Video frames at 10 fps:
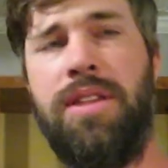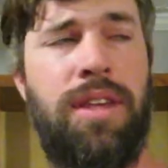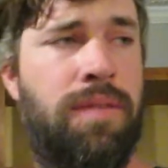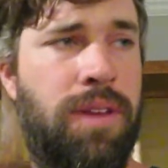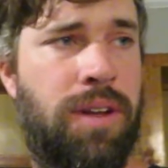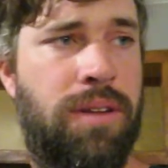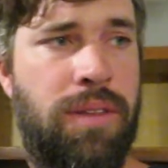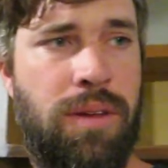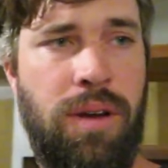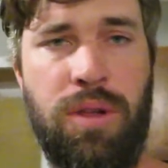this evening,
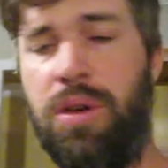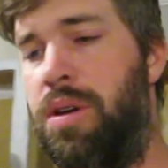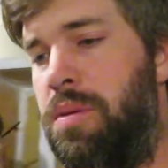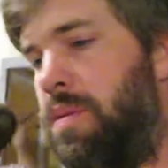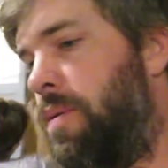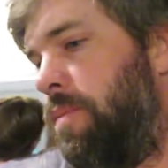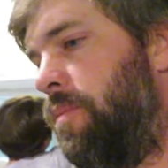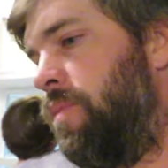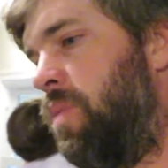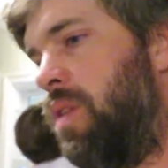and then I'll show you, but...
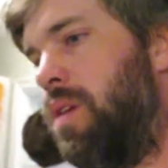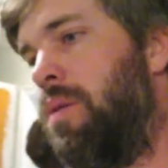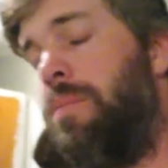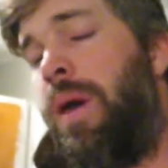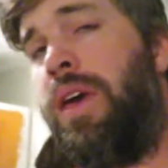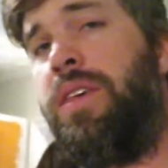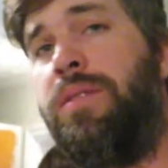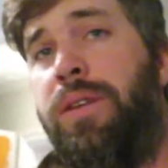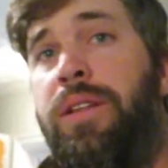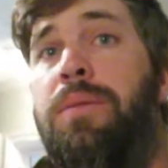
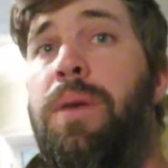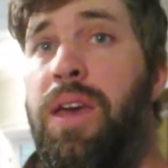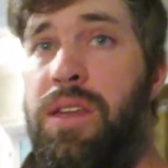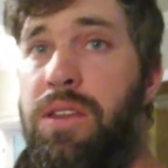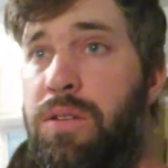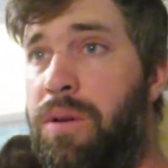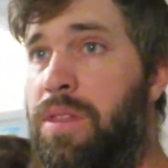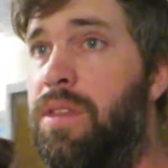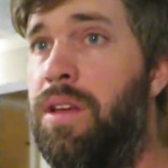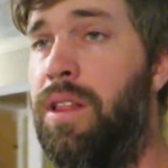Basically making do
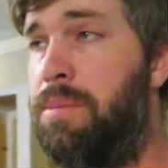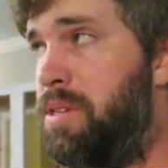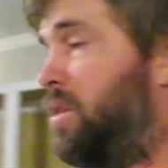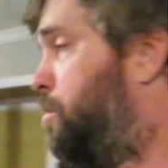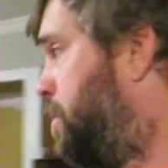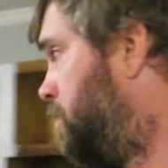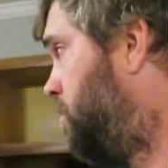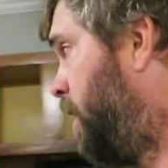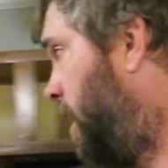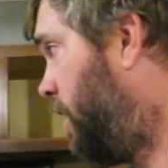with the limited space
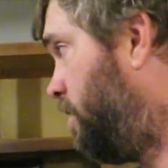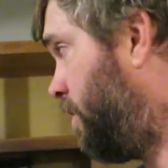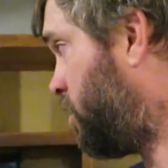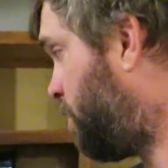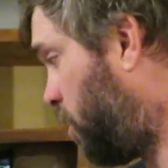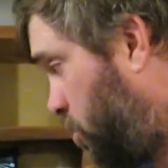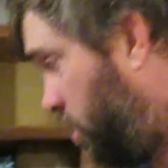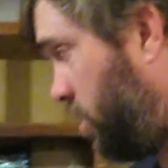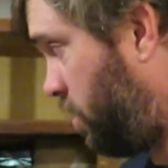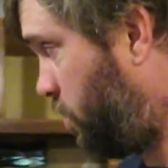we have,
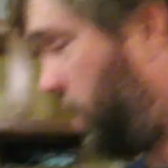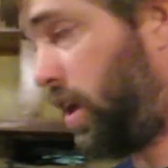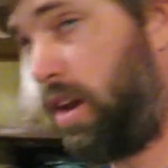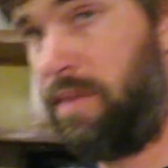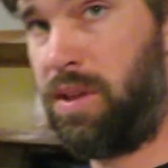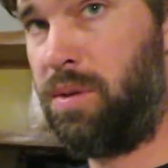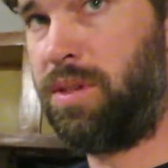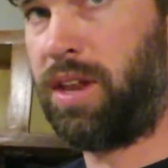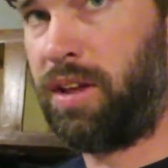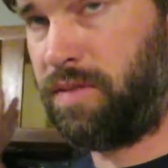especially since we can't even use
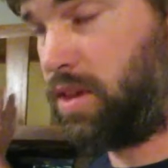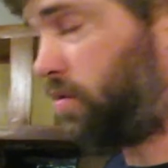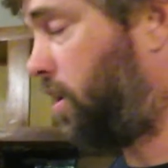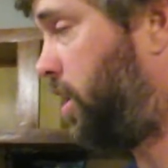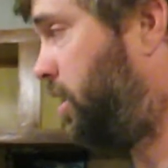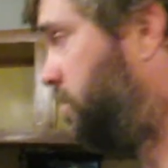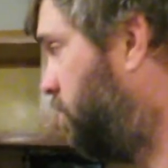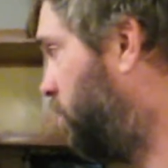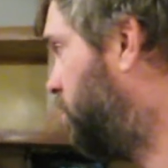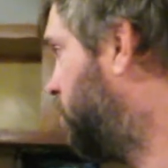any of this right now for